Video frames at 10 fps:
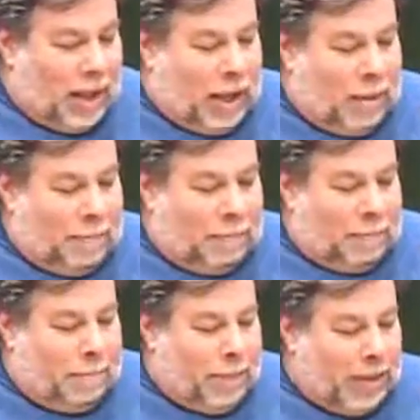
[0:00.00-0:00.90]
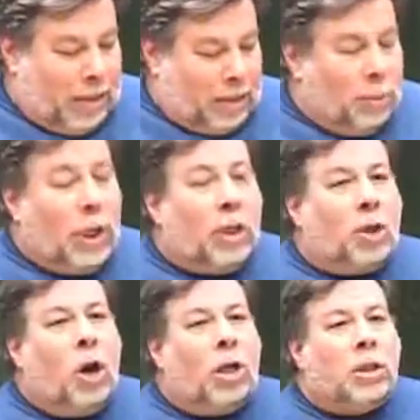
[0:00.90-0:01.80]
Um, because they were going
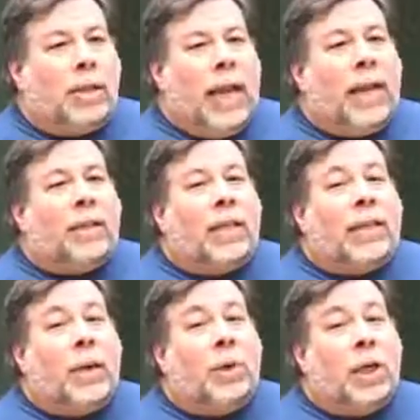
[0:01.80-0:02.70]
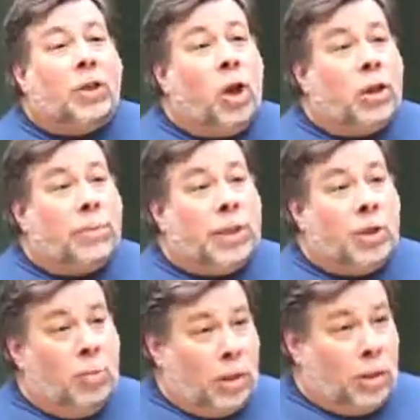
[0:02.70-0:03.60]
to charge, they acted like they were going to charge me
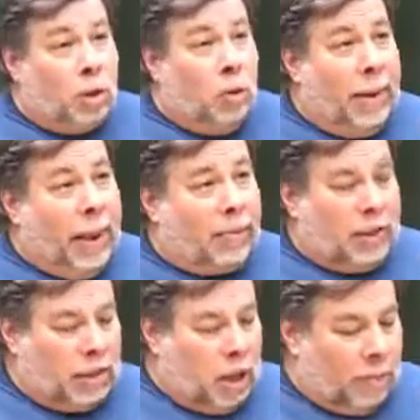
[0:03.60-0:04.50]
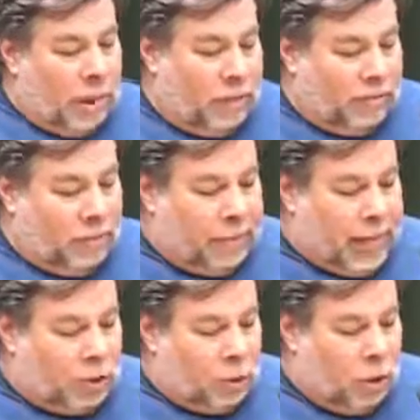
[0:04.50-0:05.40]
so much to go back. They scared me away from
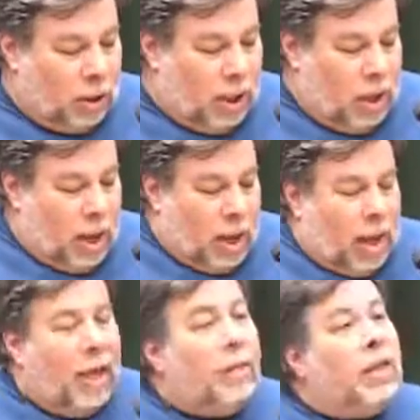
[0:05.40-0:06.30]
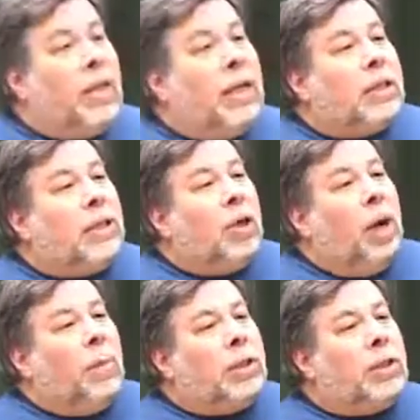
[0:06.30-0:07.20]
that school. And, and the next year,
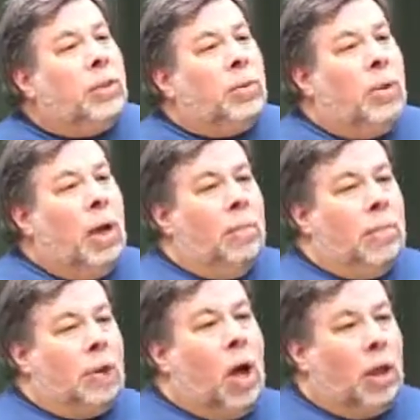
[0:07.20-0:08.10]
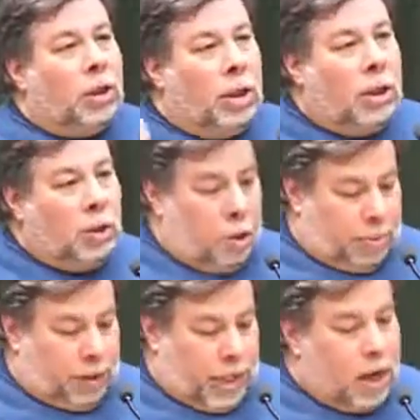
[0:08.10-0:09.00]
I went to um, college in
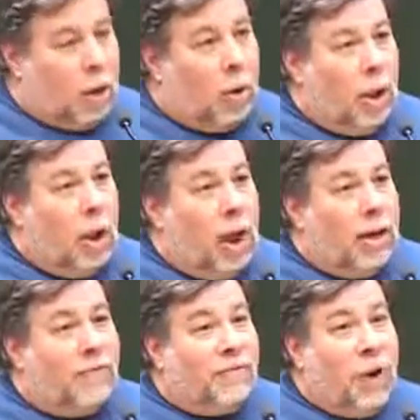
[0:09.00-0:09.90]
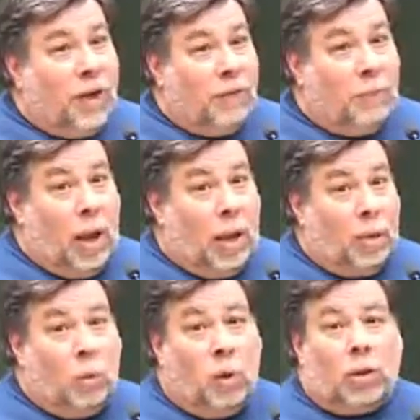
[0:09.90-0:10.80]
Cupertino. And a friend of
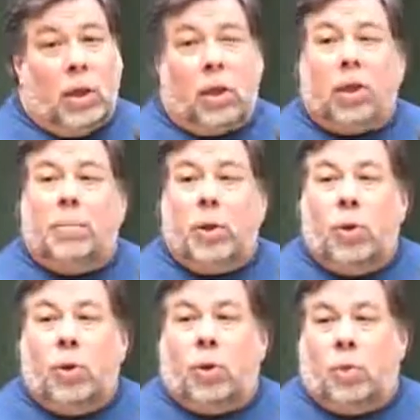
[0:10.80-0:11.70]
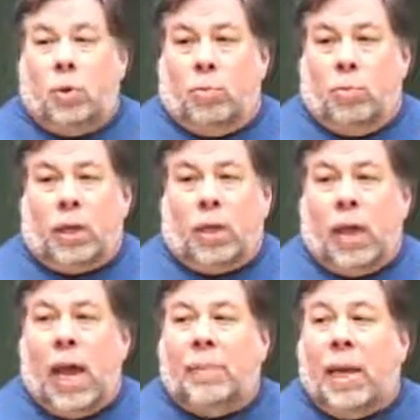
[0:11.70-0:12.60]
mine worked in the computer room with the
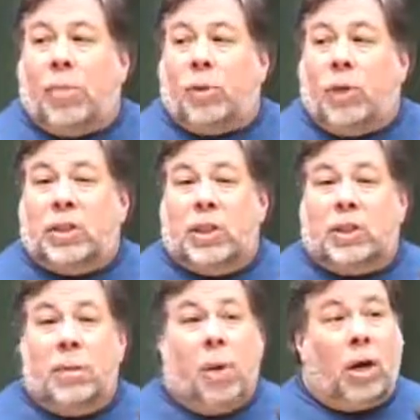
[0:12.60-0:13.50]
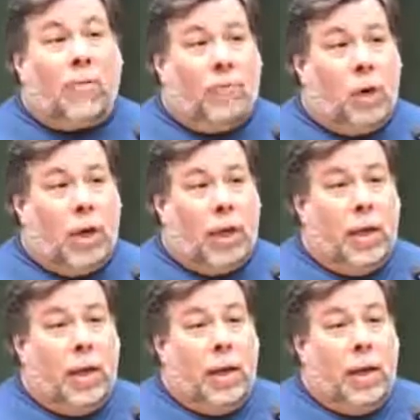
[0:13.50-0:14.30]
IBM 360 Model 40,